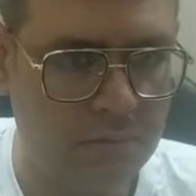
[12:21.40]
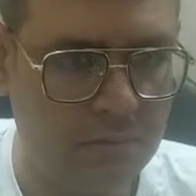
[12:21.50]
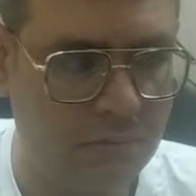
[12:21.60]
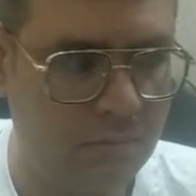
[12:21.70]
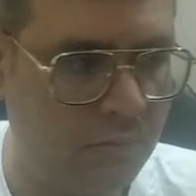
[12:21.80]

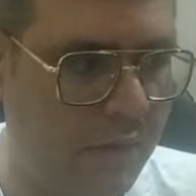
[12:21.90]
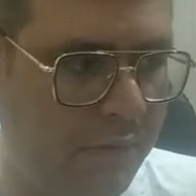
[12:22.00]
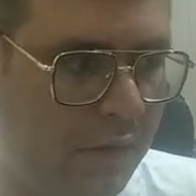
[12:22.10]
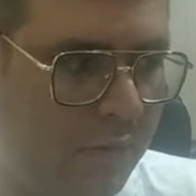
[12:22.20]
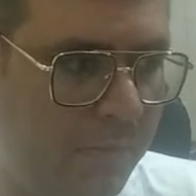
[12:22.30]
What will
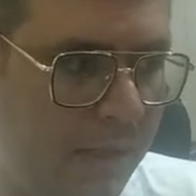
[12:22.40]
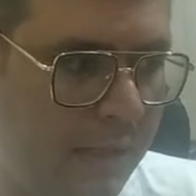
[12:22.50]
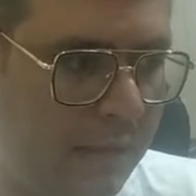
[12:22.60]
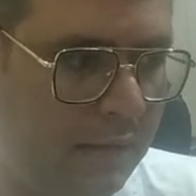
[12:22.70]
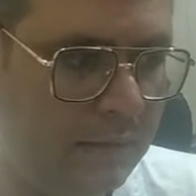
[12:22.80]
you
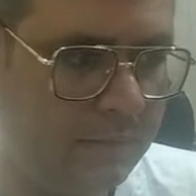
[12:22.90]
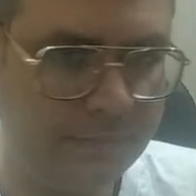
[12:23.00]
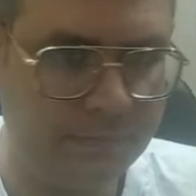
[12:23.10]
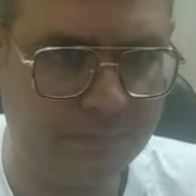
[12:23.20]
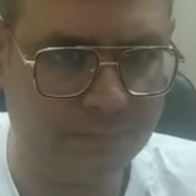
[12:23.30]
play?
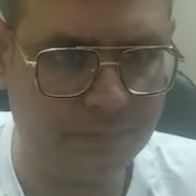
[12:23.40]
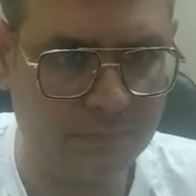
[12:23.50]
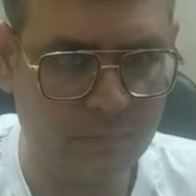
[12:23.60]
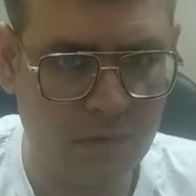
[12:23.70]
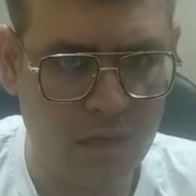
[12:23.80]

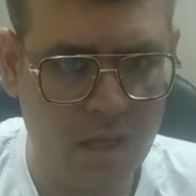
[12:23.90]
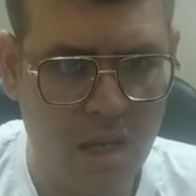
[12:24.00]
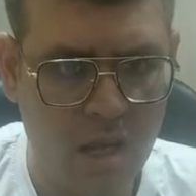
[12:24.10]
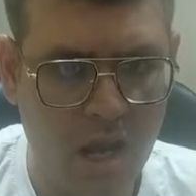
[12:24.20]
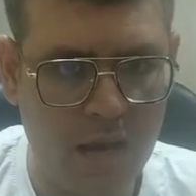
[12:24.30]

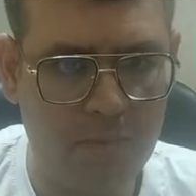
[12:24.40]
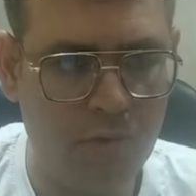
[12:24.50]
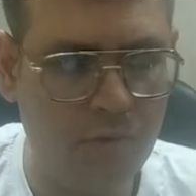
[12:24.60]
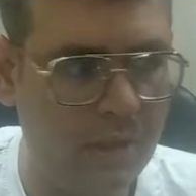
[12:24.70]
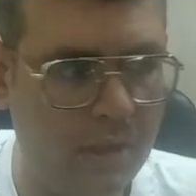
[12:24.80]
I move
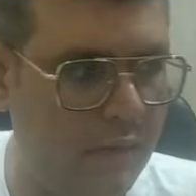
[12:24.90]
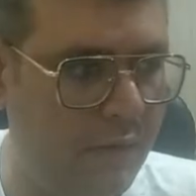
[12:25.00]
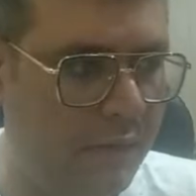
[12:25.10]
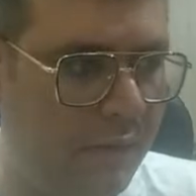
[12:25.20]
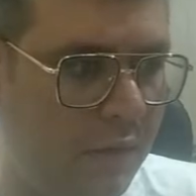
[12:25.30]
it here. What
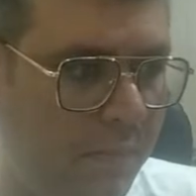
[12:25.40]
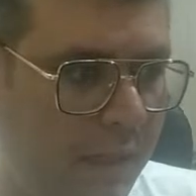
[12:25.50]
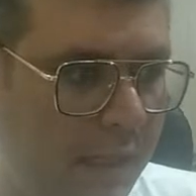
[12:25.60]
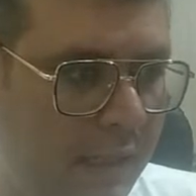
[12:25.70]
will you play?